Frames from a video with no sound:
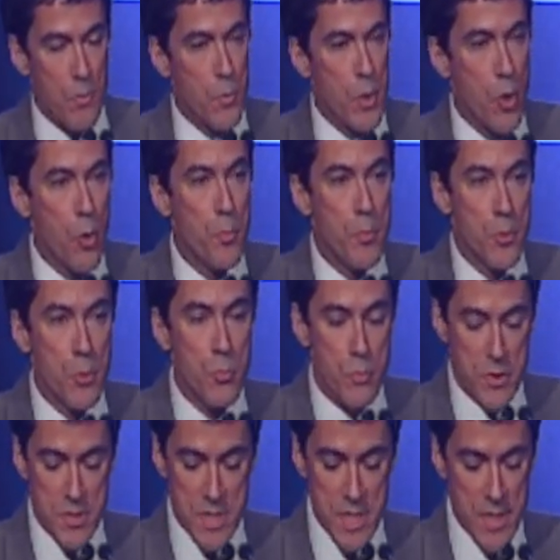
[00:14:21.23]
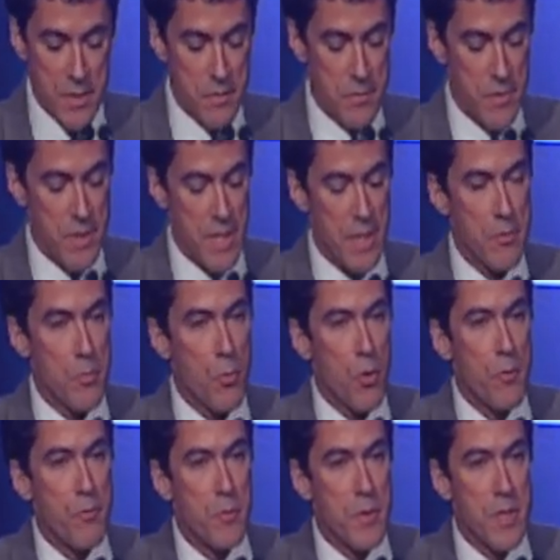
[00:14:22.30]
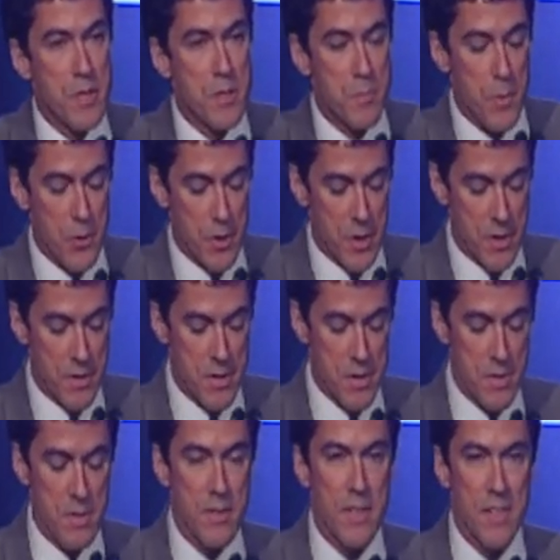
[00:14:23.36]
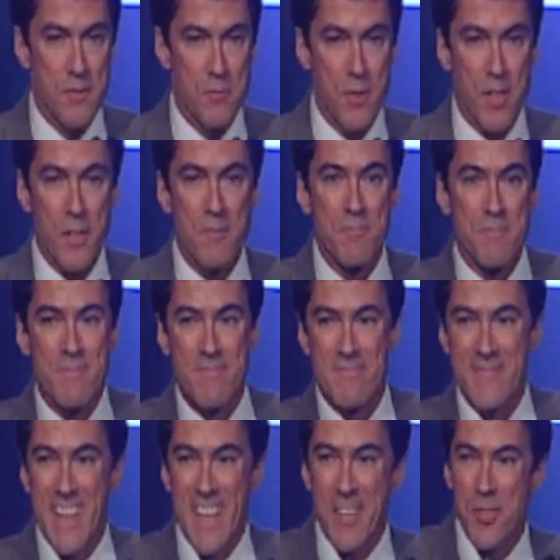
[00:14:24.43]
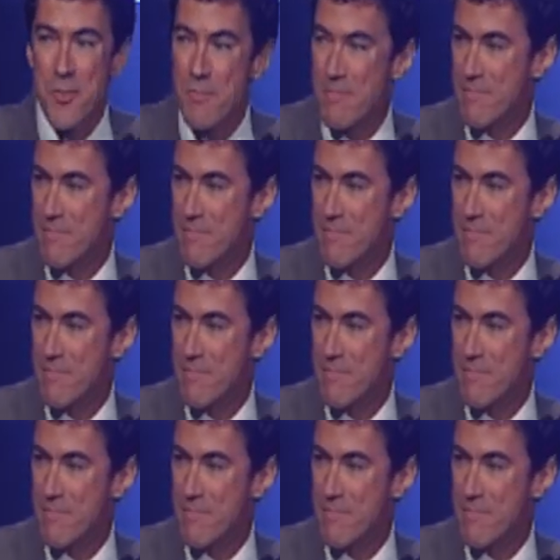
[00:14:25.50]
We hope you'll receive even more from the experience as well. Thank you.